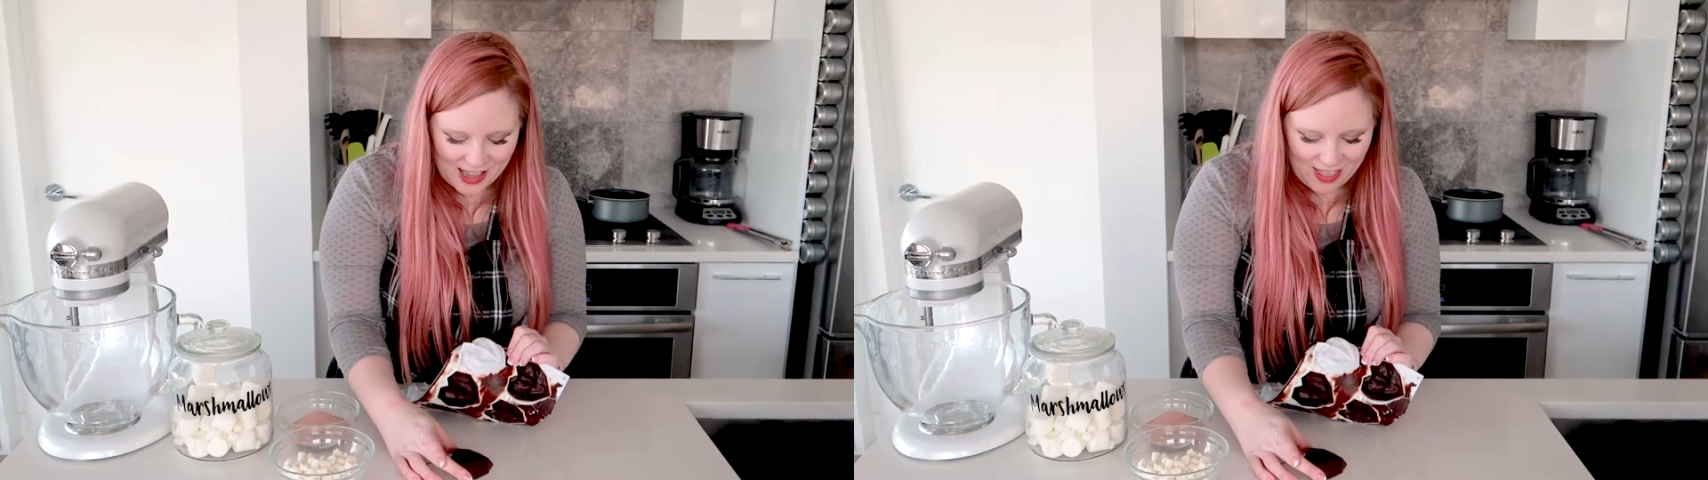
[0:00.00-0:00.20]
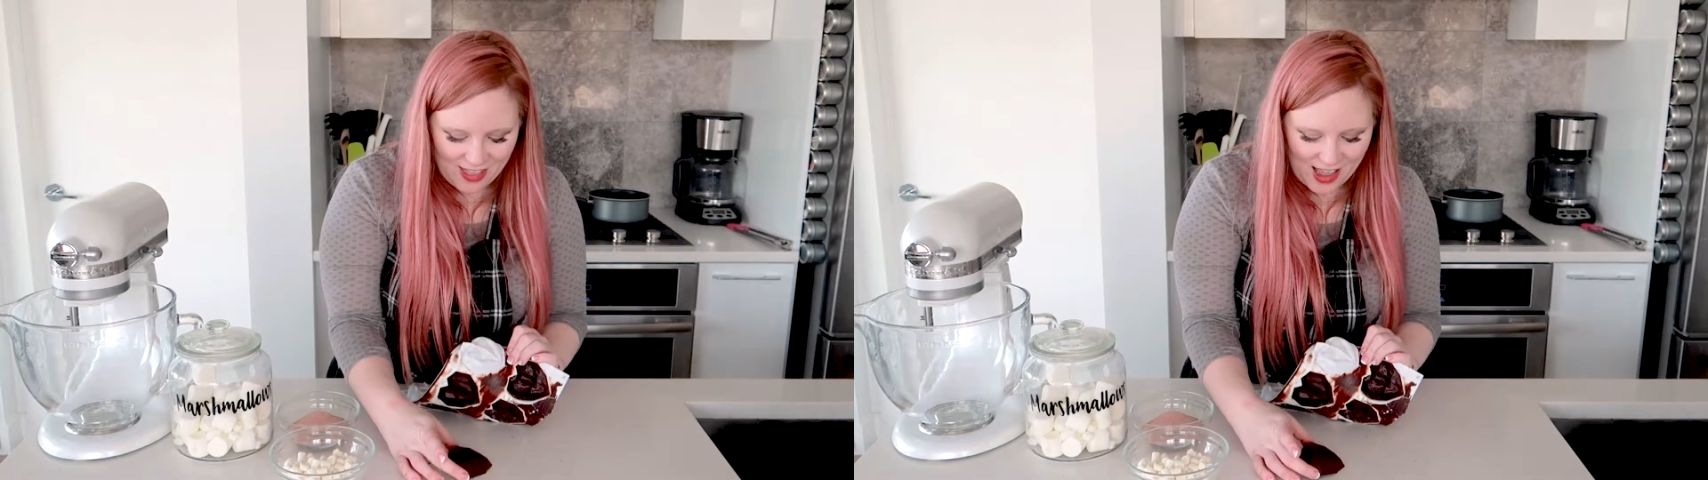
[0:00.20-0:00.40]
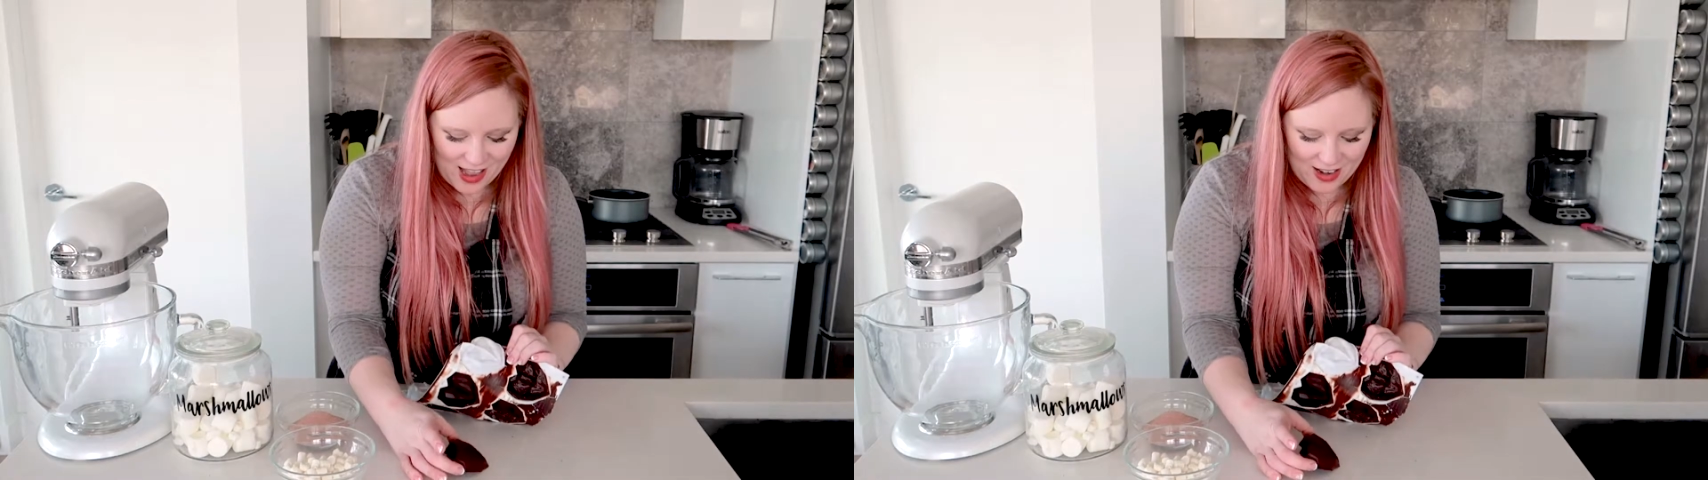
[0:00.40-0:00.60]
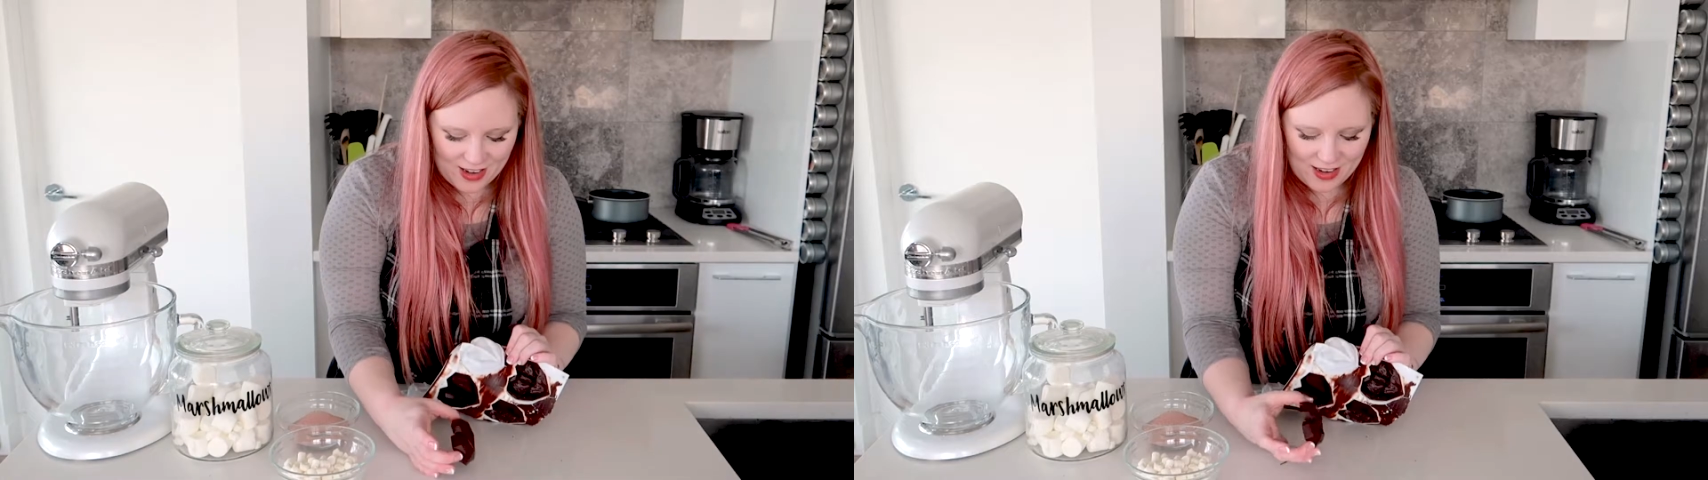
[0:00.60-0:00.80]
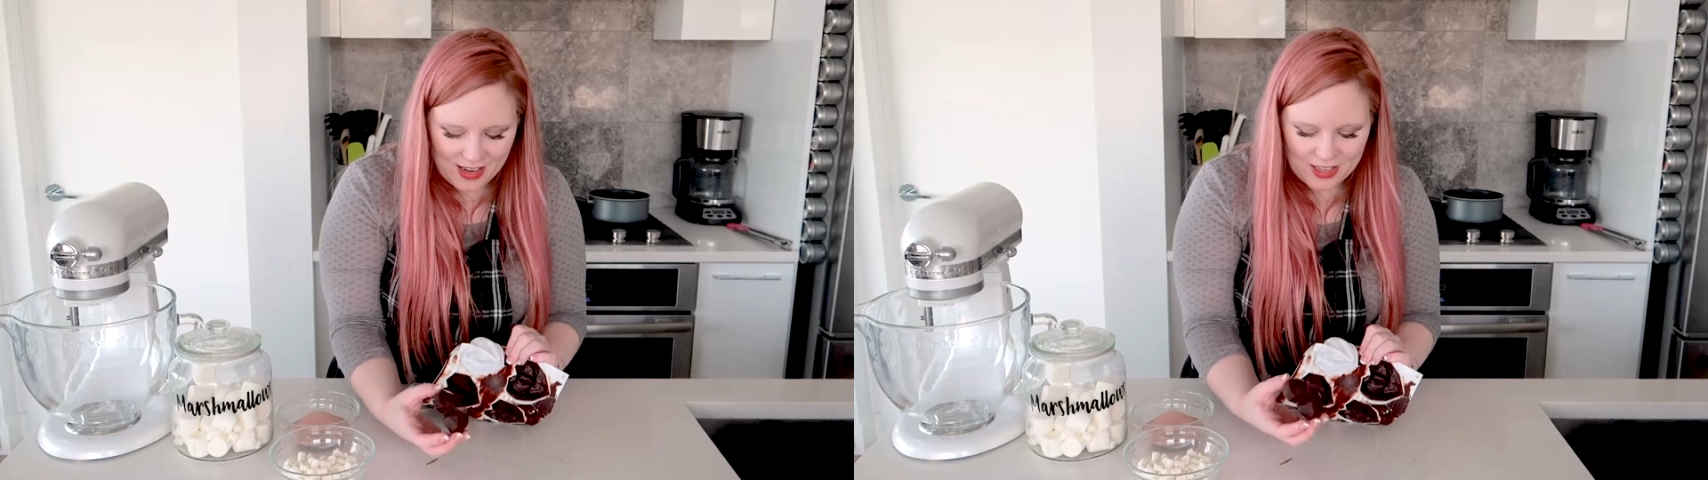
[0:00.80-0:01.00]
at that.
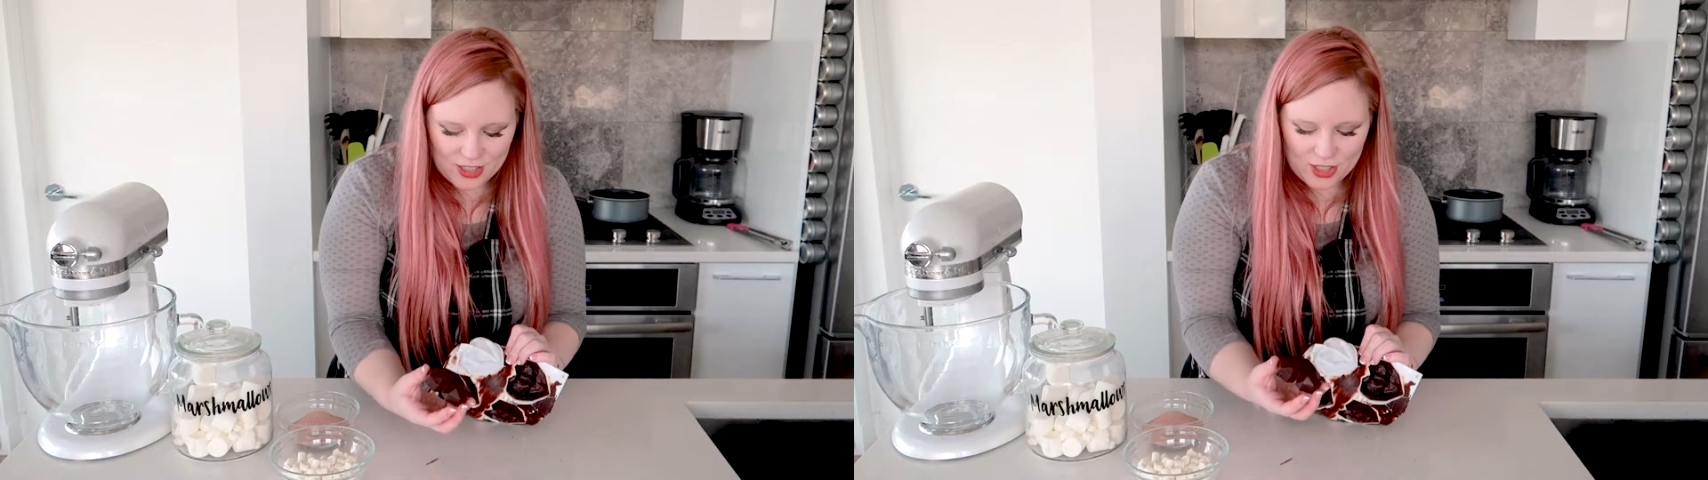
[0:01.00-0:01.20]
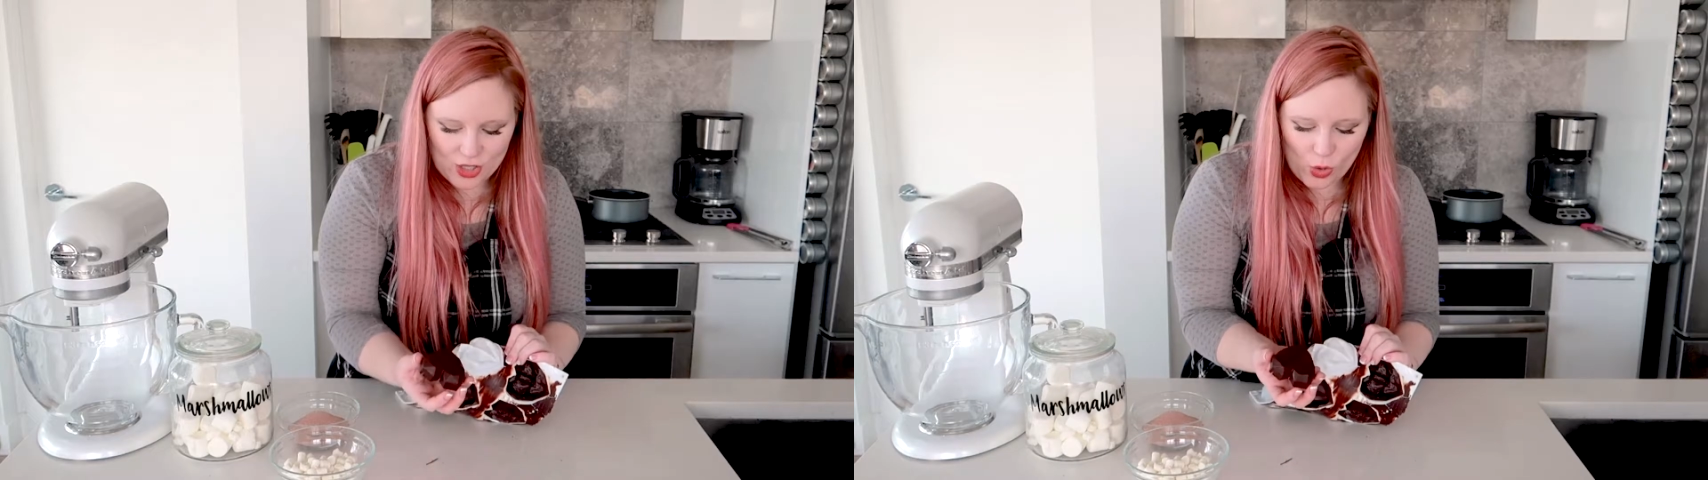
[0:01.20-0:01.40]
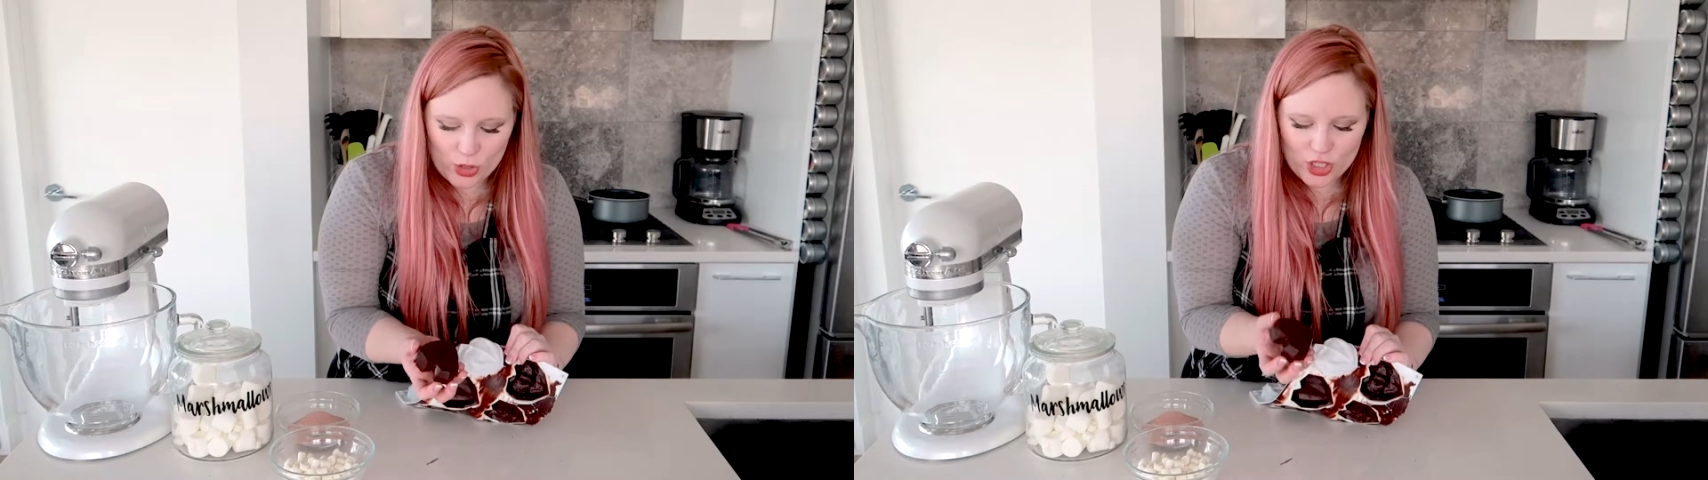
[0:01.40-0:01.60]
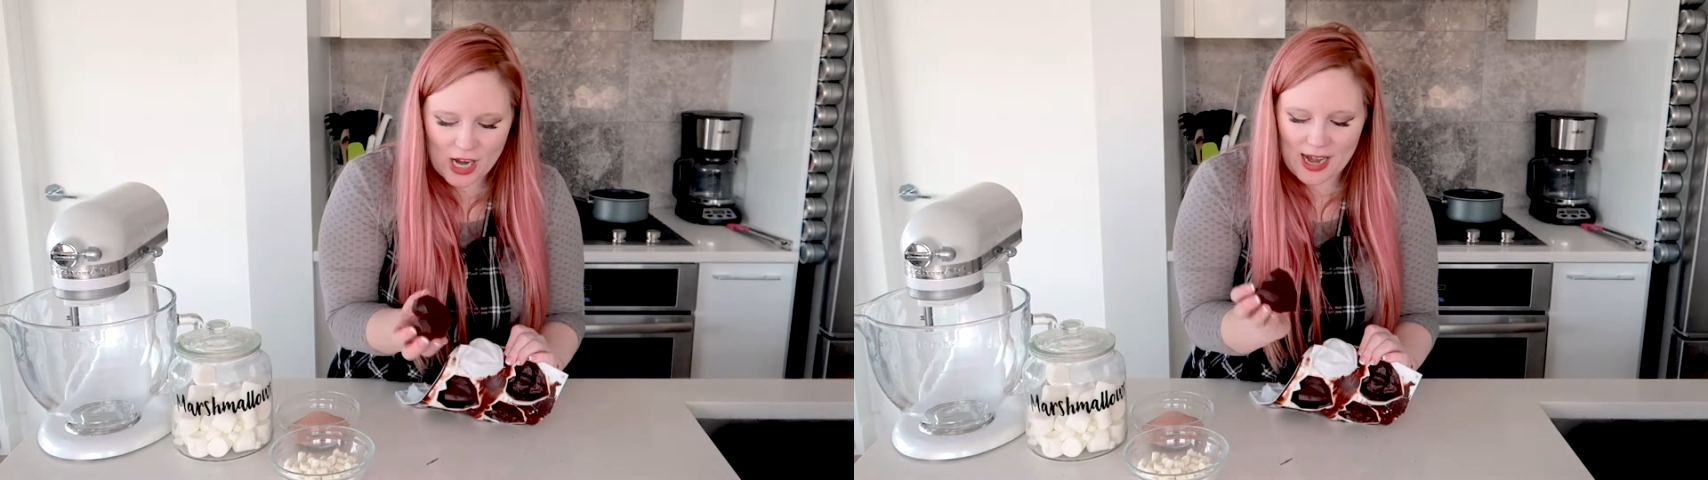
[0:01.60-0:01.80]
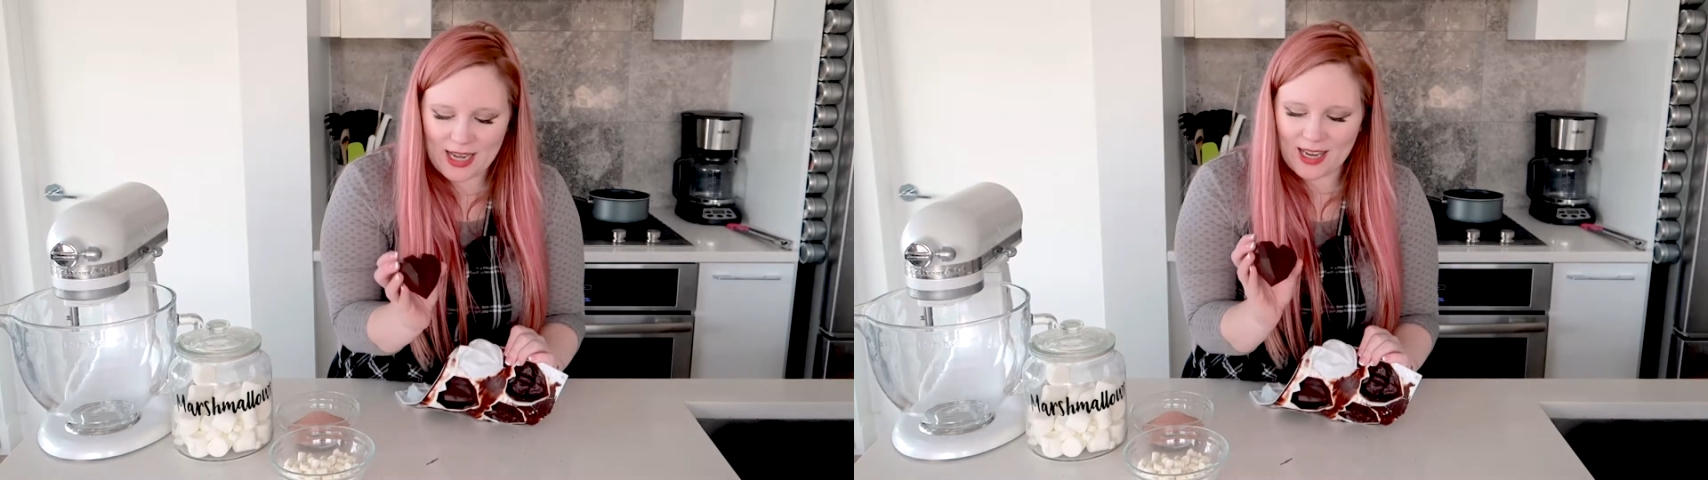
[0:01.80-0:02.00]
It's so
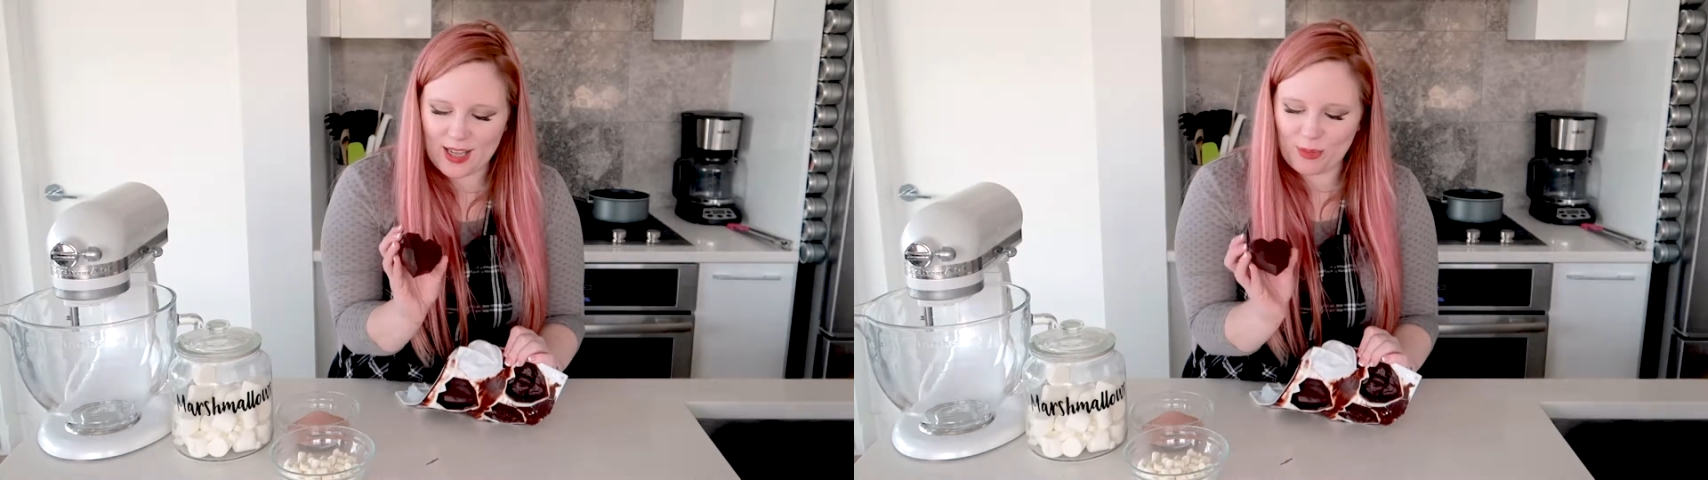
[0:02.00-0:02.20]
shiny